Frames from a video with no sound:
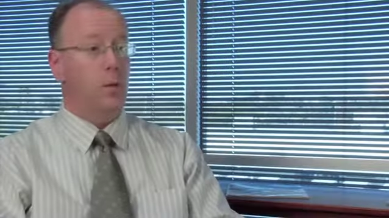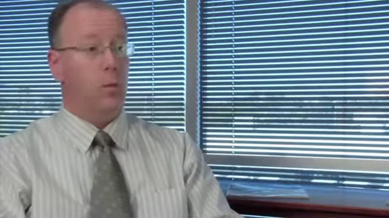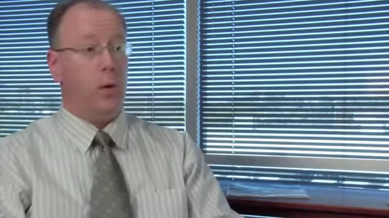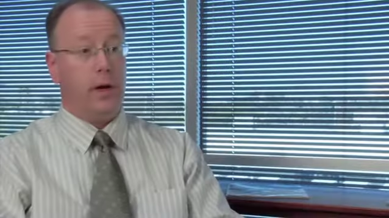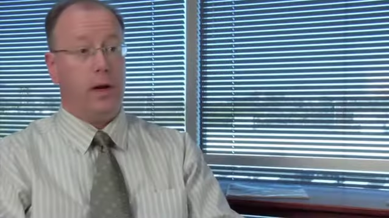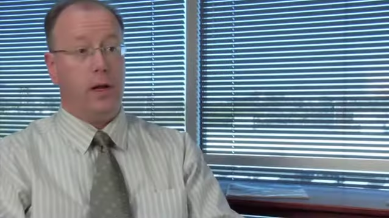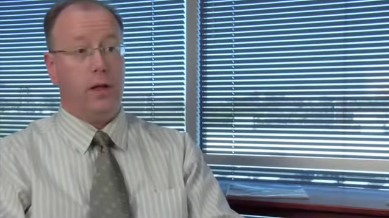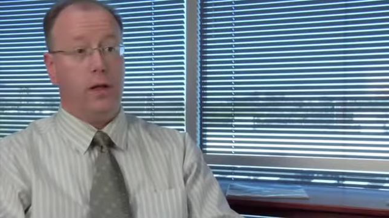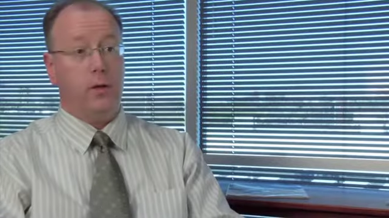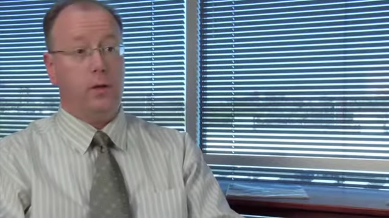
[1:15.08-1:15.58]
Why
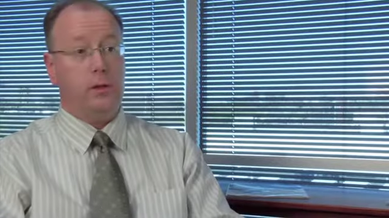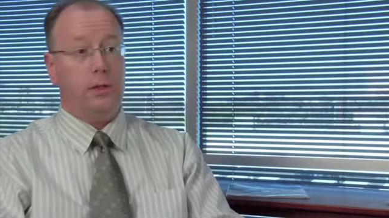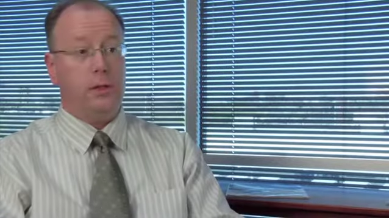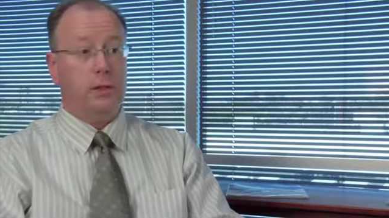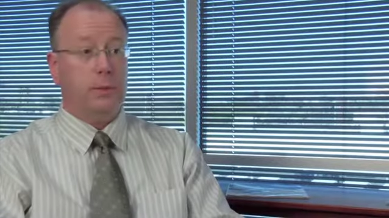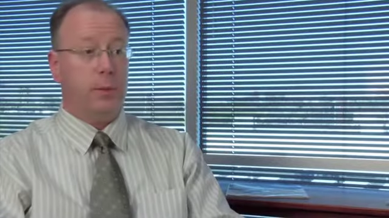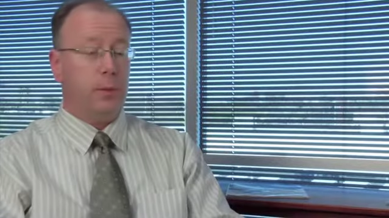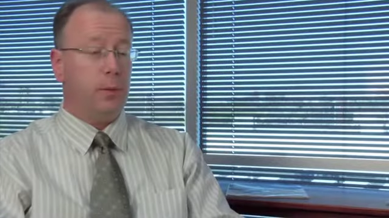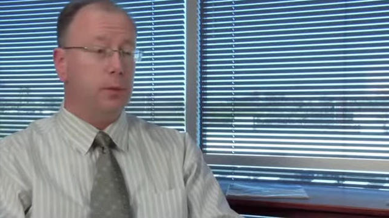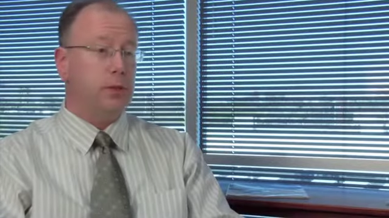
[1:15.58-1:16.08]
not use
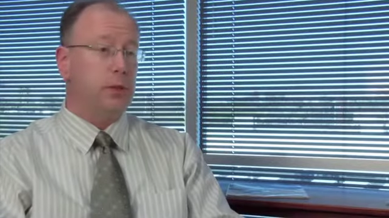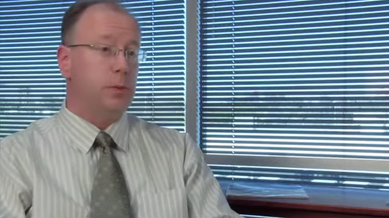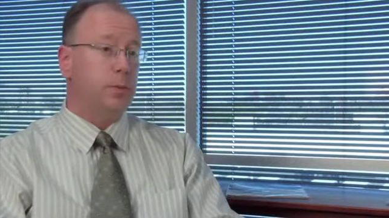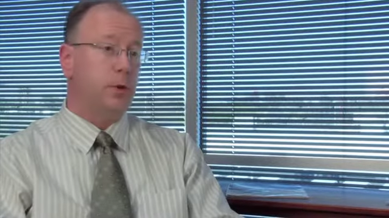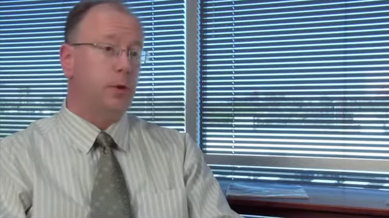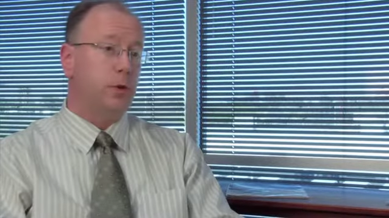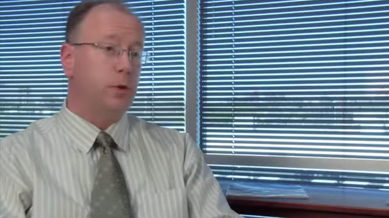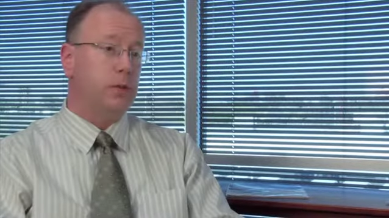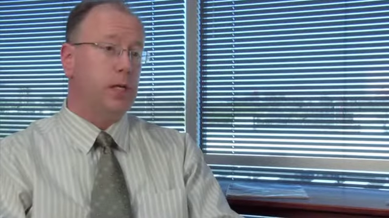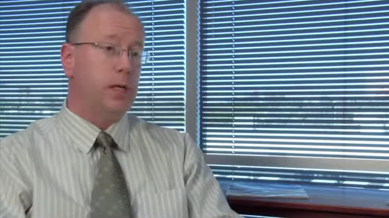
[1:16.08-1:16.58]
experimental
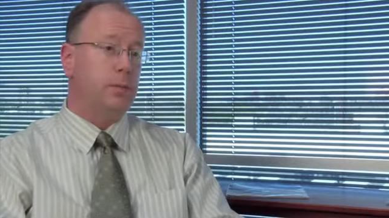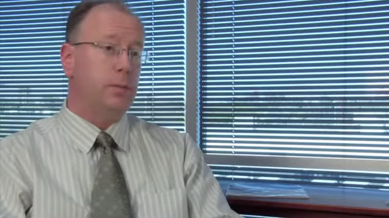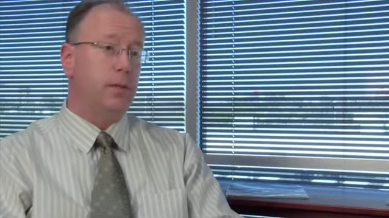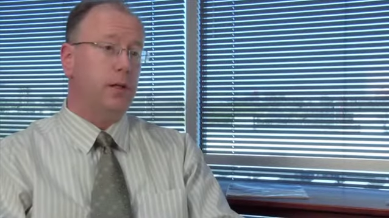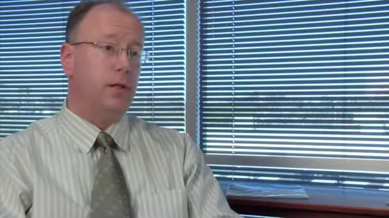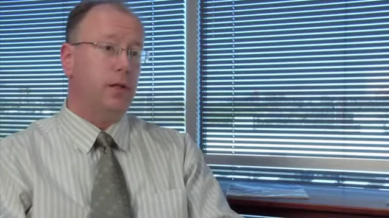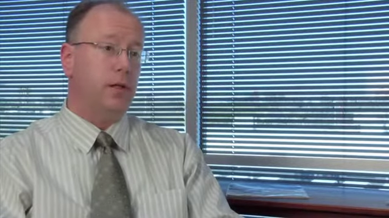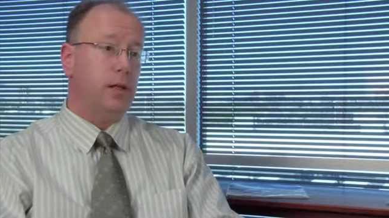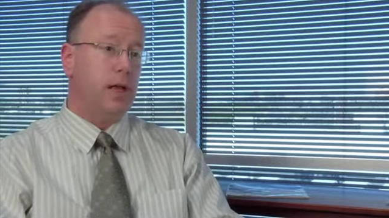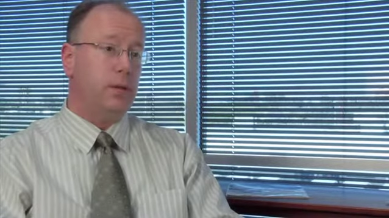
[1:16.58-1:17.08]
prototyping
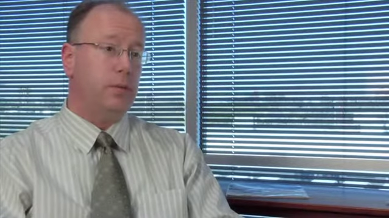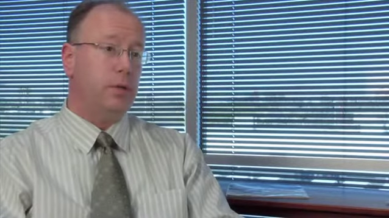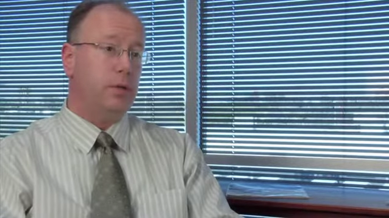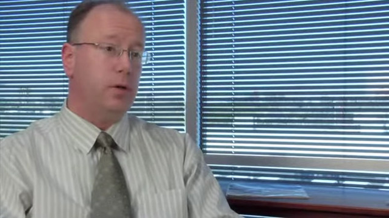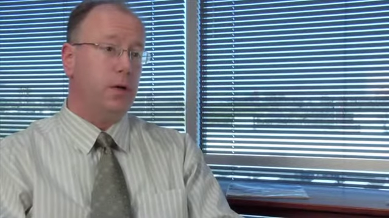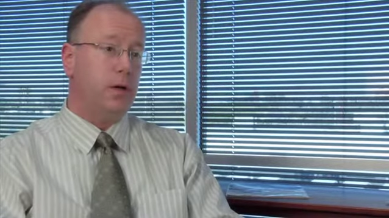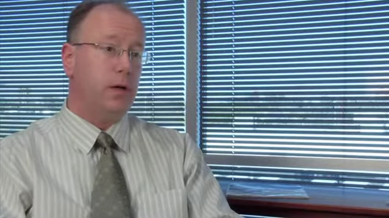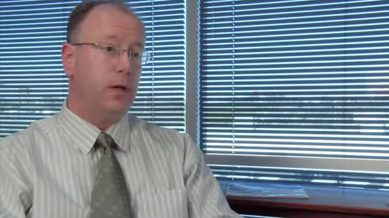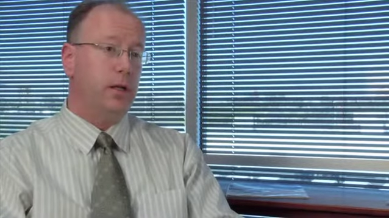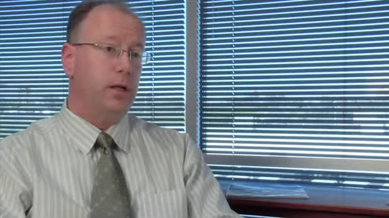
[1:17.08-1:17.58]
in the
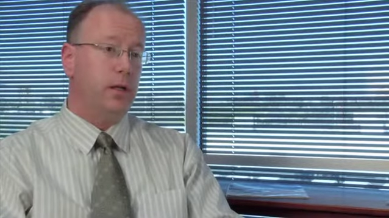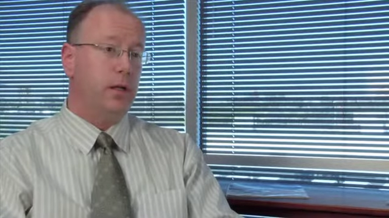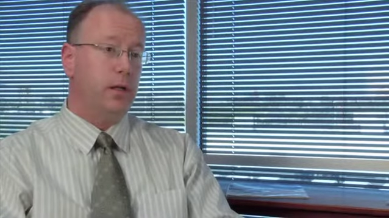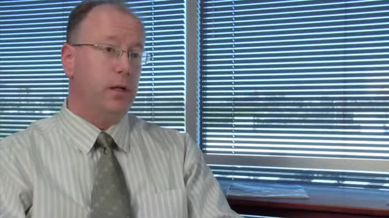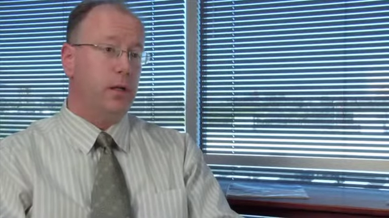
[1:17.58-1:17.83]
laboratory?